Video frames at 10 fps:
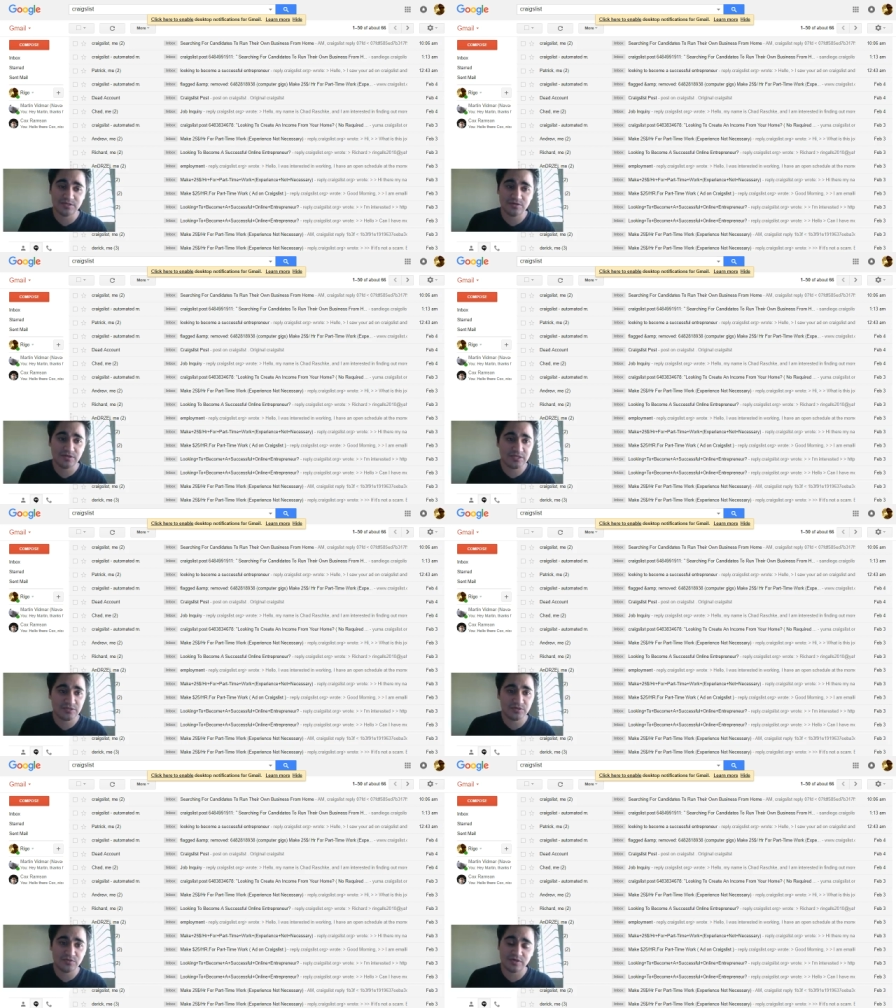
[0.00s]
That's
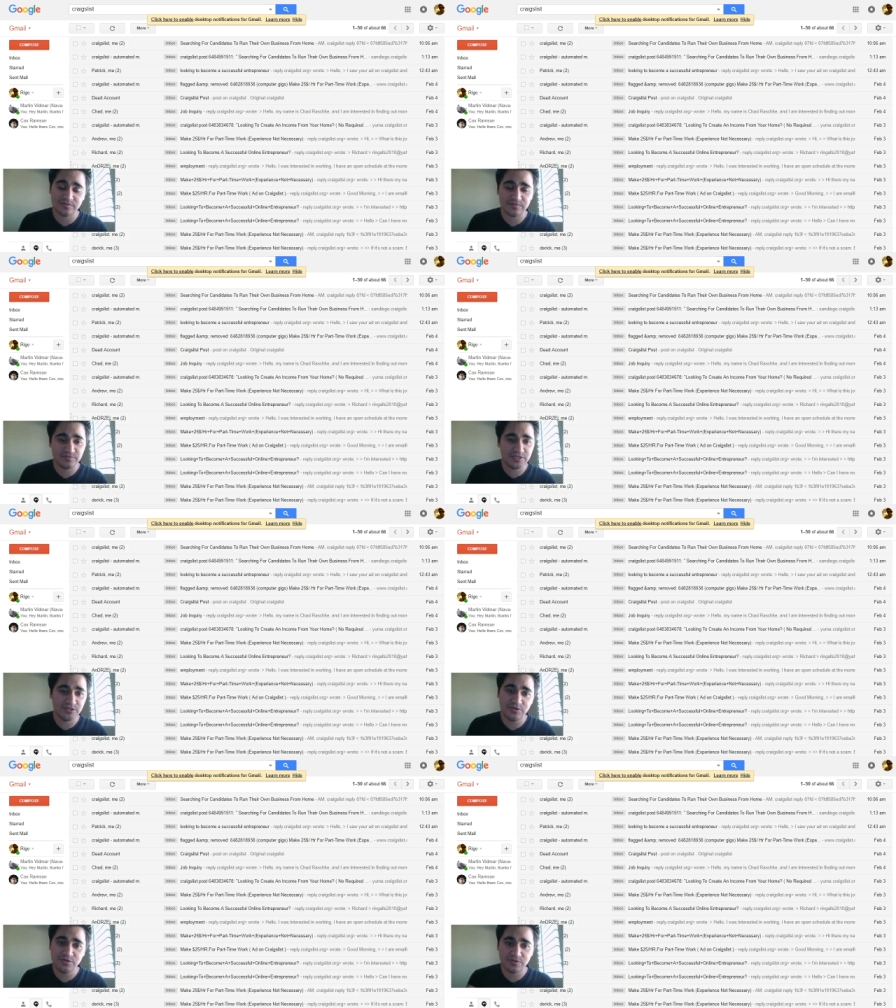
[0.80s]
what you want to be
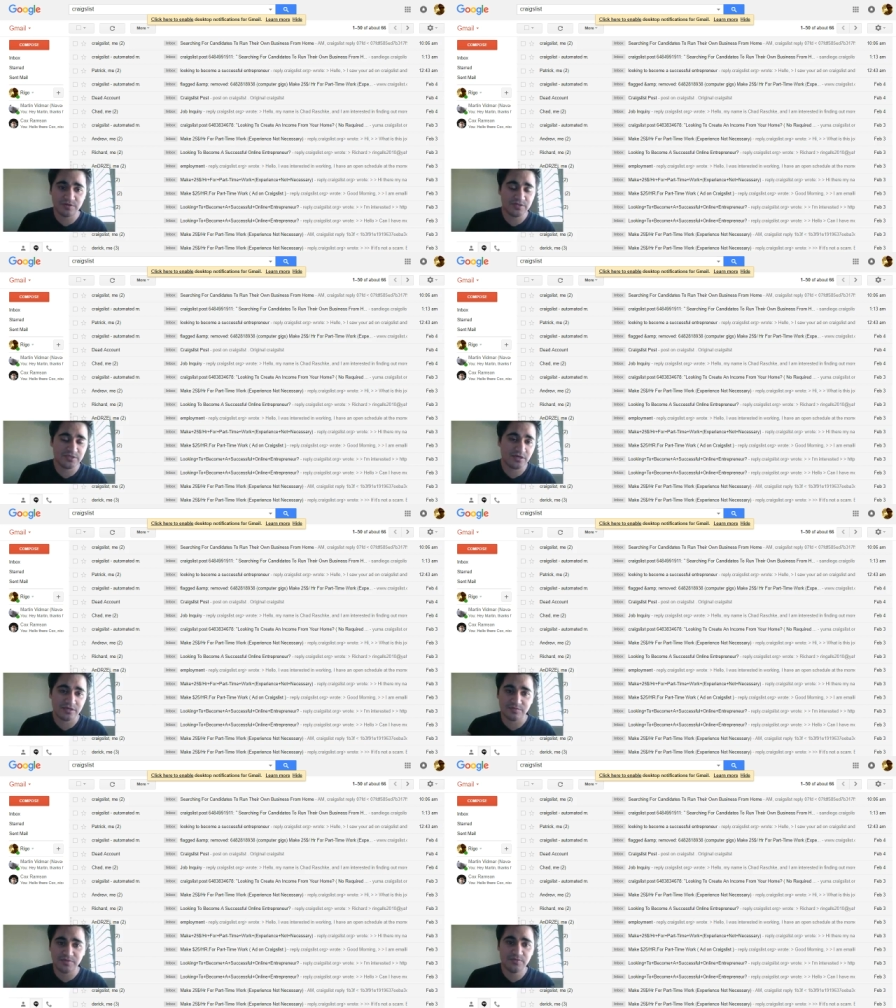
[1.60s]
doing. You want to be talking
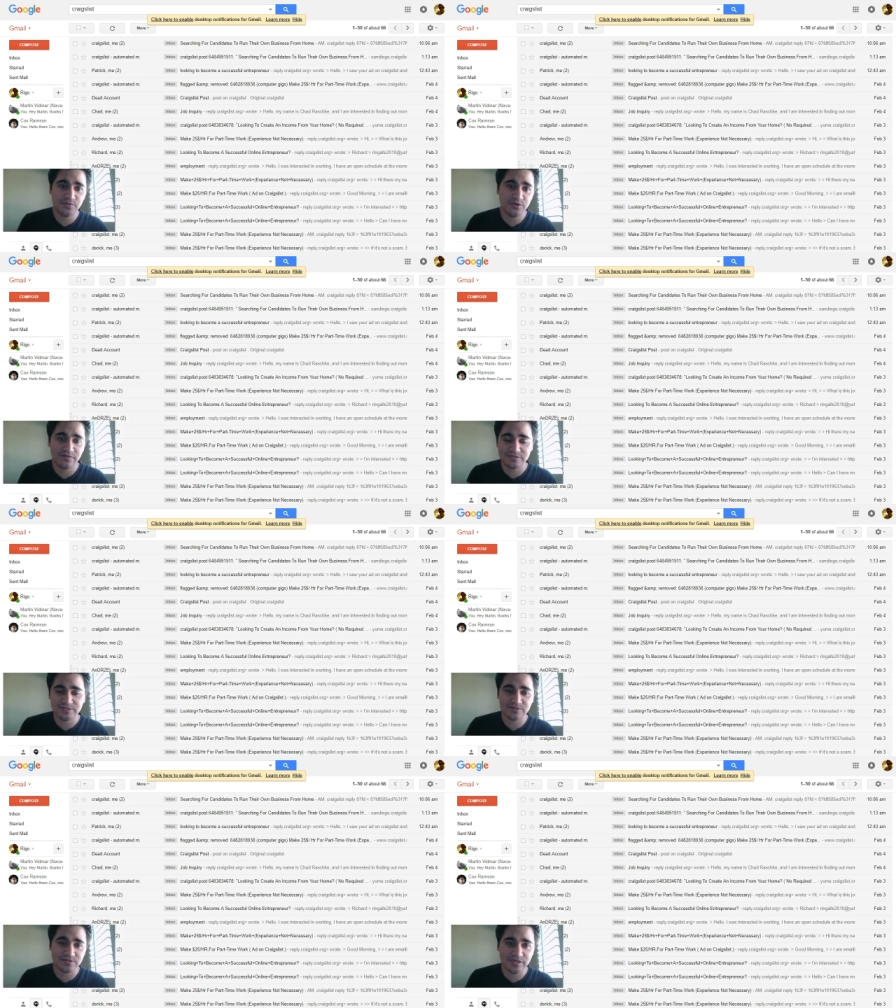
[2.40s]
to people every
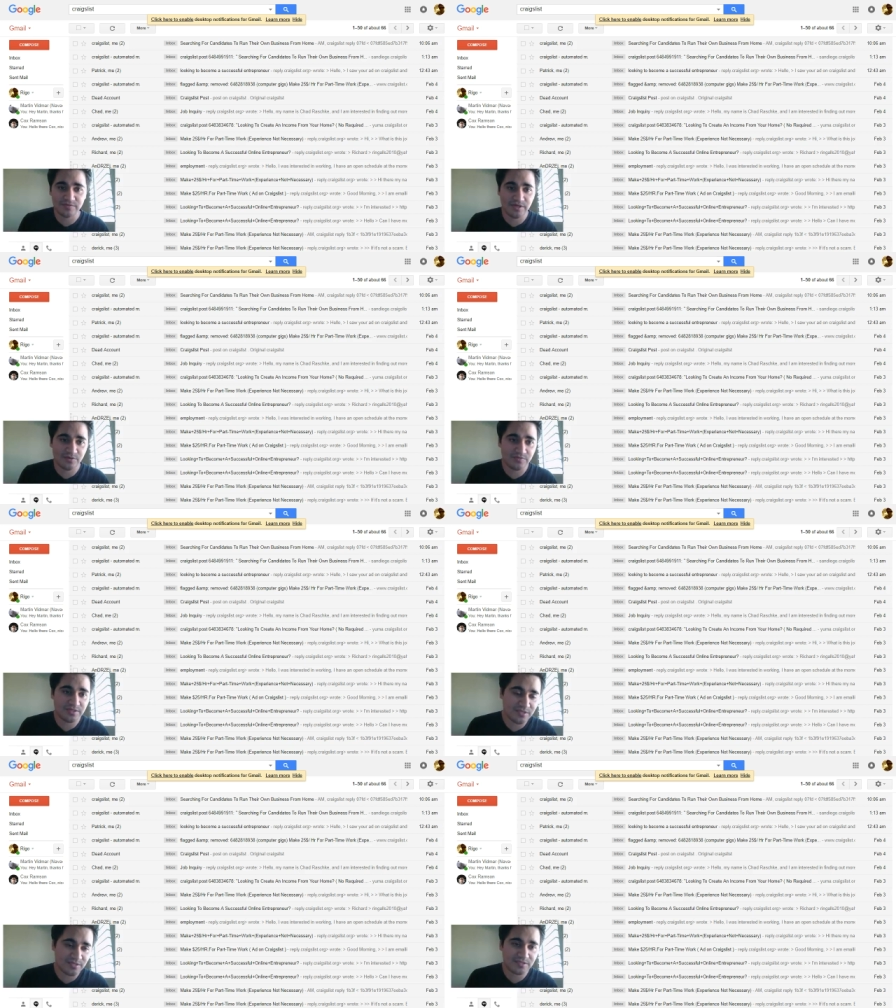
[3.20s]
single day about your
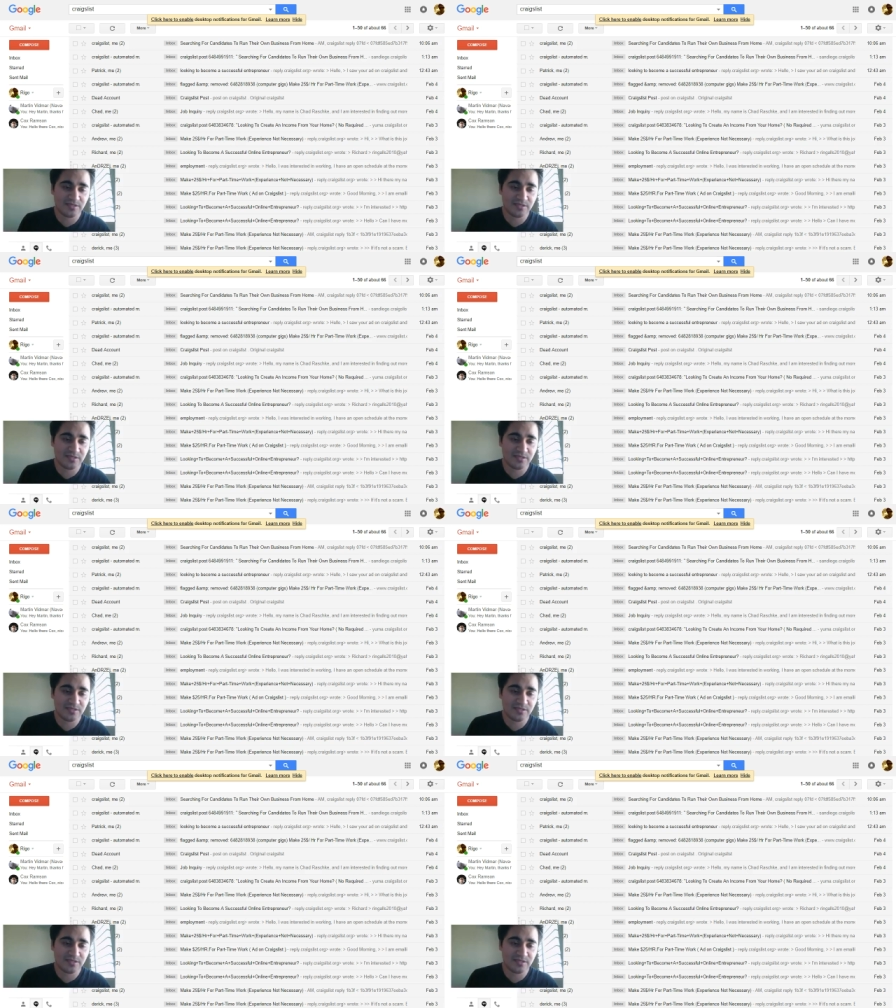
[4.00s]
business.